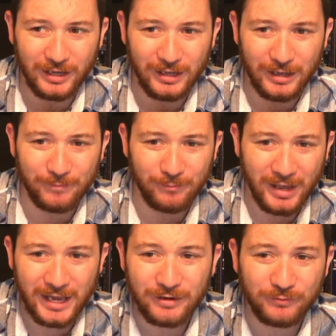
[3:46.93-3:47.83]
it
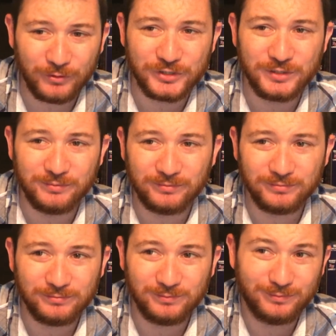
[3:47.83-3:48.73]
made for
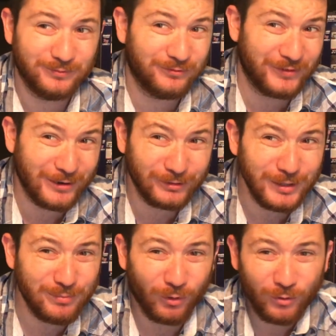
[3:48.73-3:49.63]
some
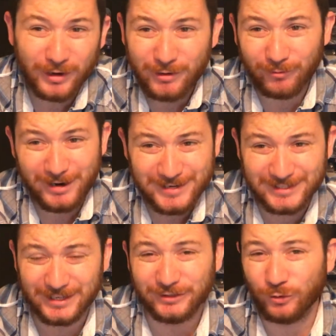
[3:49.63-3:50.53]
fairly boring
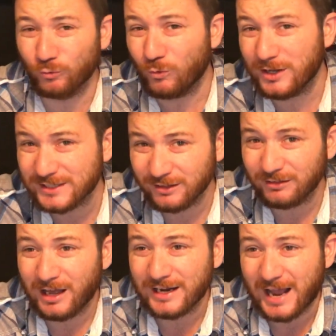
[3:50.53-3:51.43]
racing. There wasn't a
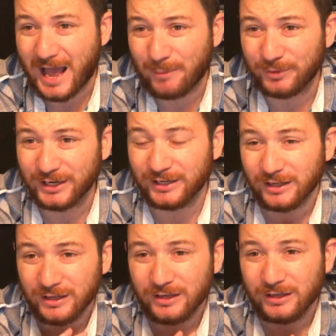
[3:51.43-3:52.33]
lot happening.
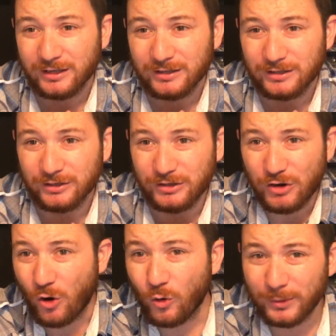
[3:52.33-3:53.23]

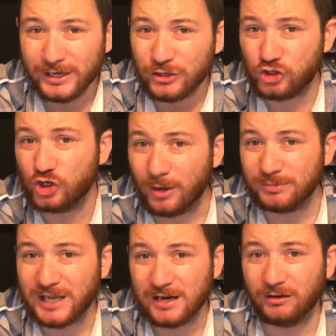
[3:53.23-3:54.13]
Nobody
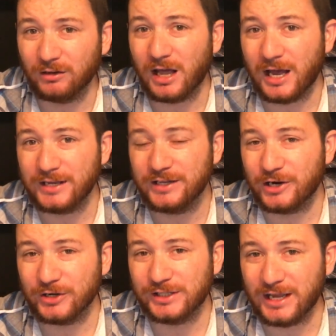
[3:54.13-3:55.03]
jumped out of line
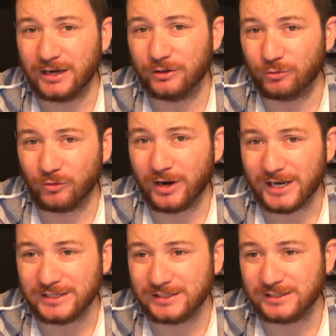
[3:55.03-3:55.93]
there at the end of the
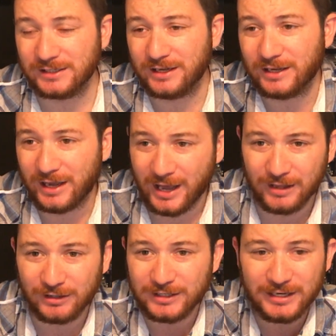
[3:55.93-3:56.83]
race.
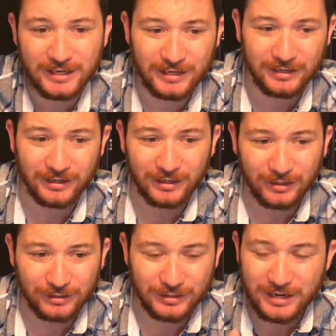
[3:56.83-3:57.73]
Hailie Deegan
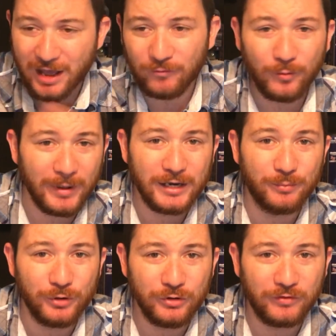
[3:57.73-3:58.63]
never made a
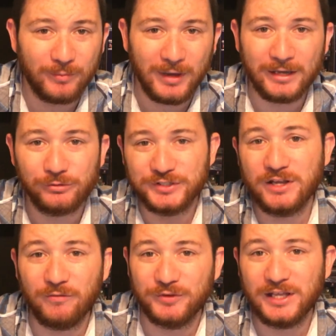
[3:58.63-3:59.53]
move on Michael
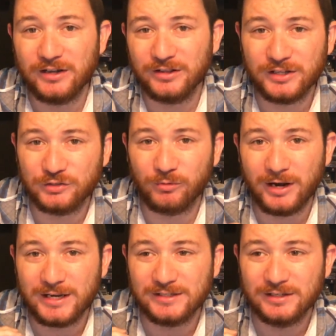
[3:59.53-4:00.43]
Self at the end of this
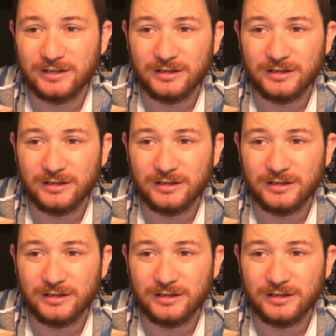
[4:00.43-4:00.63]
race